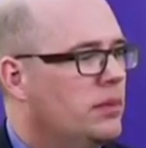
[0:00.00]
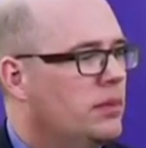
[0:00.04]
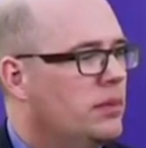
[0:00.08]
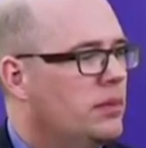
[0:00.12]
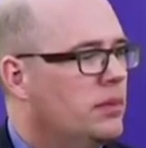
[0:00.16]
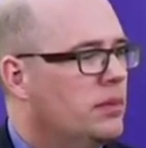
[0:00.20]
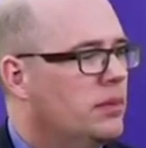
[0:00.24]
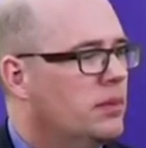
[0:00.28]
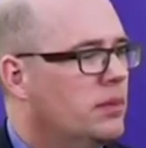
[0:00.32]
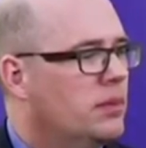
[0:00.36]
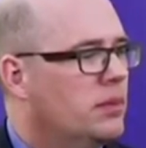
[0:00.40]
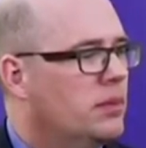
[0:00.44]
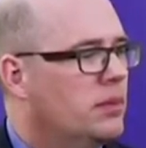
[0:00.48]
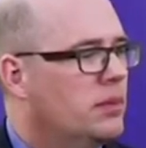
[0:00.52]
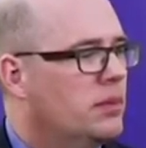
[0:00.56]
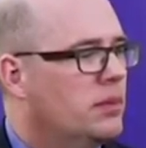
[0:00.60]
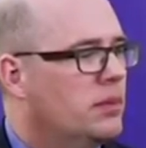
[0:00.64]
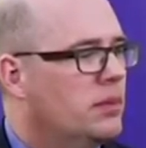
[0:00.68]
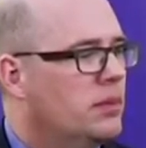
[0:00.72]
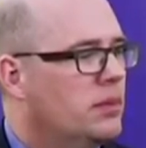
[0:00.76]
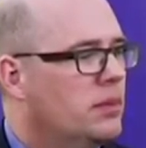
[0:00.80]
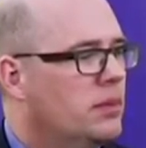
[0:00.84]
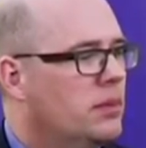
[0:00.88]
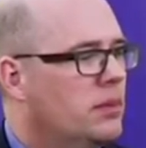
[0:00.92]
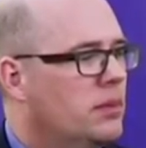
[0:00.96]

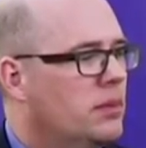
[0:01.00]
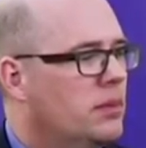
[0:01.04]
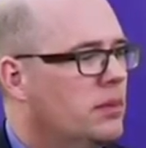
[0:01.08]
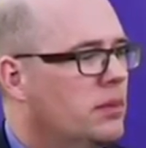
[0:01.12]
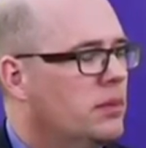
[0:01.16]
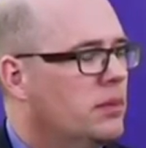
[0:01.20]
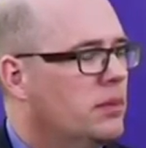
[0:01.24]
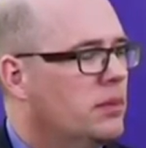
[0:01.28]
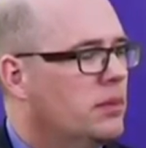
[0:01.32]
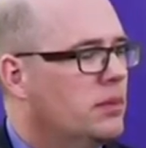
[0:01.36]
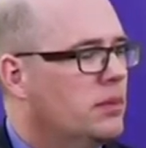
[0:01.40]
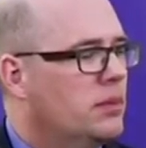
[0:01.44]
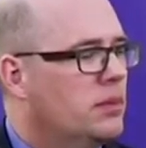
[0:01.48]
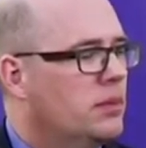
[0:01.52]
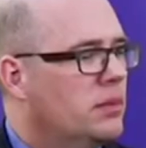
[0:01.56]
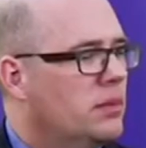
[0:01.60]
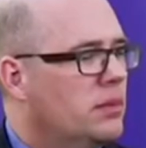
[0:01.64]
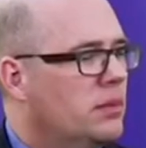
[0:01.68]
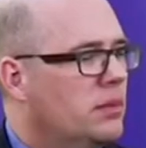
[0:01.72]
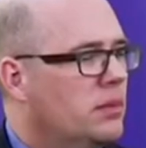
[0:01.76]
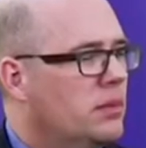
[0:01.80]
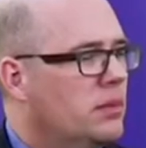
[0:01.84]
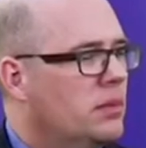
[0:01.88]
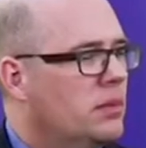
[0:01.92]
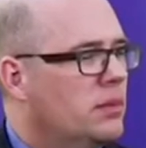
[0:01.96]

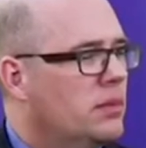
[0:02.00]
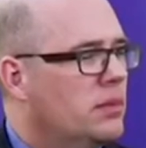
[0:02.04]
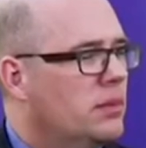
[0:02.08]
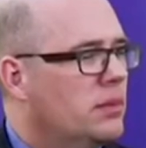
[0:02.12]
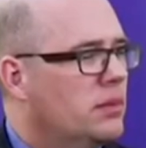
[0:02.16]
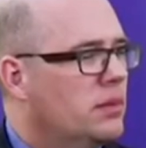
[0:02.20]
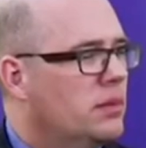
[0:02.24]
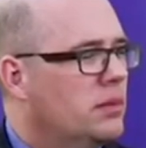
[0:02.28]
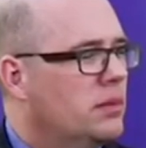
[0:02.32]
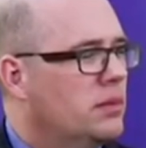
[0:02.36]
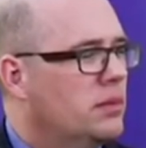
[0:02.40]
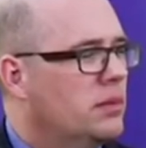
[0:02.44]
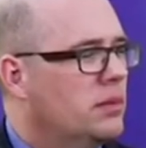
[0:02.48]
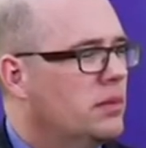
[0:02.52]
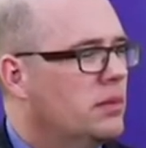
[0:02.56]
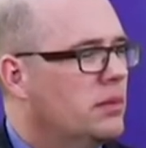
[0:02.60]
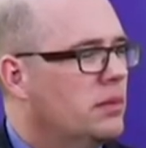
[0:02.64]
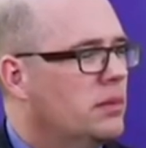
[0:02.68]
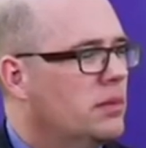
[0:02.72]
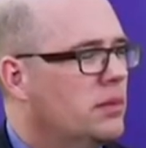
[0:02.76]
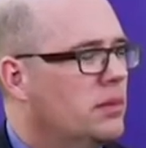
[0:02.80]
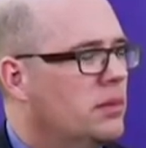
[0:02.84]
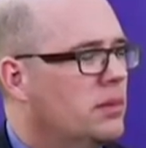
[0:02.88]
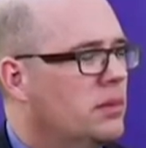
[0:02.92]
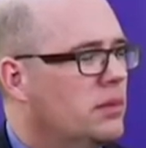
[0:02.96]

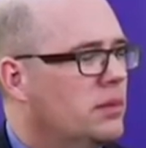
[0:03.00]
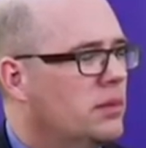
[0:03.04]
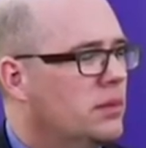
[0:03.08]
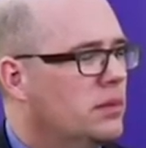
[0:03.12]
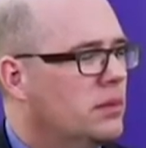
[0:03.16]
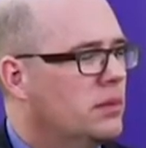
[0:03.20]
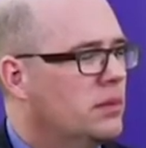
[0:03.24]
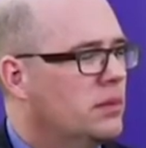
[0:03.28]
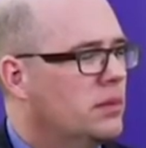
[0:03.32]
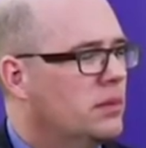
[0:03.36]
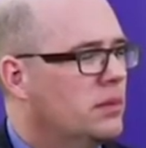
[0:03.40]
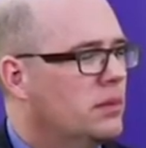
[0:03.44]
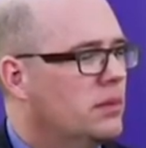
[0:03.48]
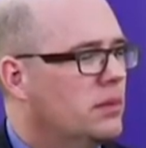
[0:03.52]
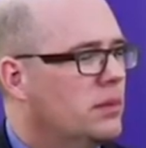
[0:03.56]
[no speech]